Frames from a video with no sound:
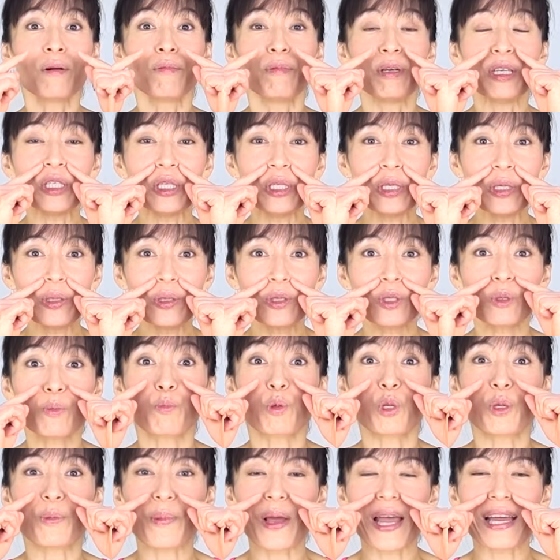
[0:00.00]
reduce,
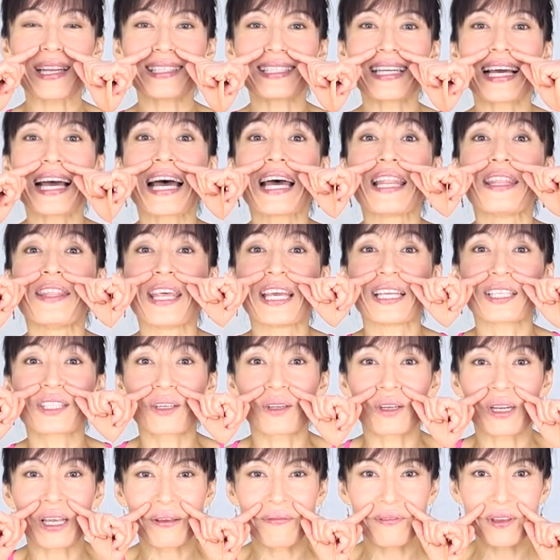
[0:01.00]
prevent
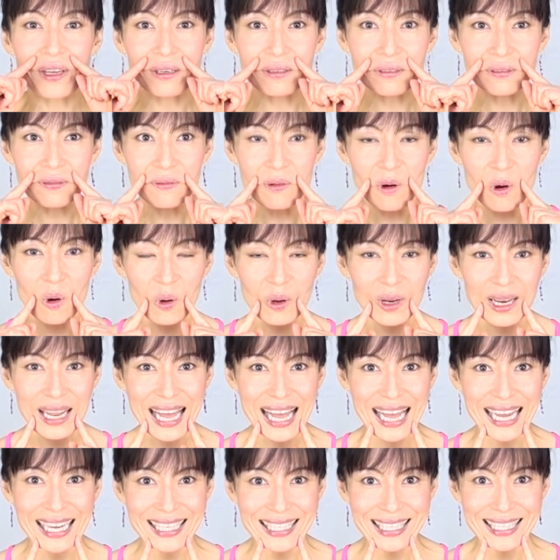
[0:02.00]
nasolabial fold
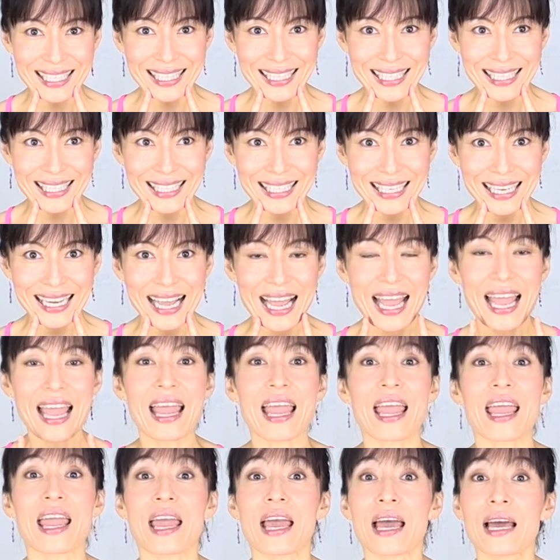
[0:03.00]
lines,
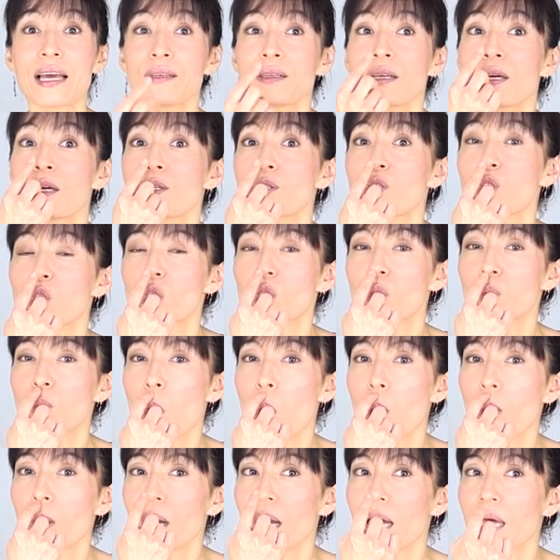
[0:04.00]
and
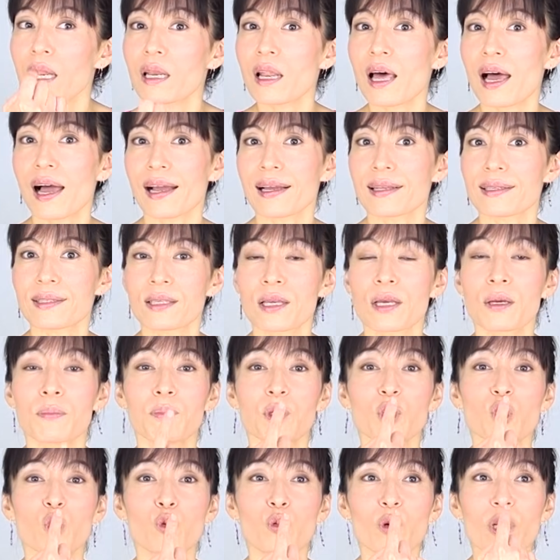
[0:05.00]
small cut lines
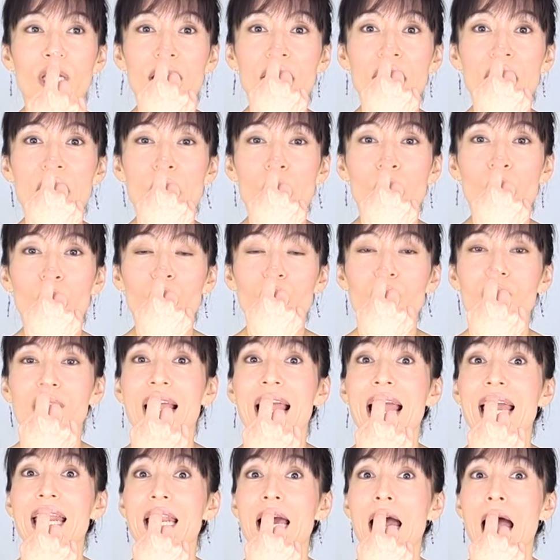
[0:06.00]
between nose
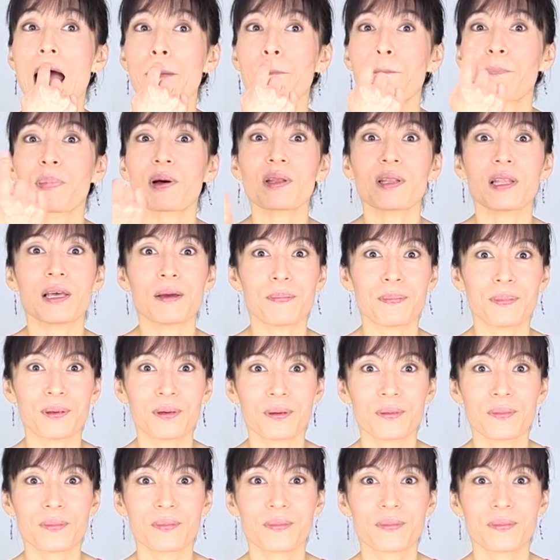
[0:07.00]
and upper lip.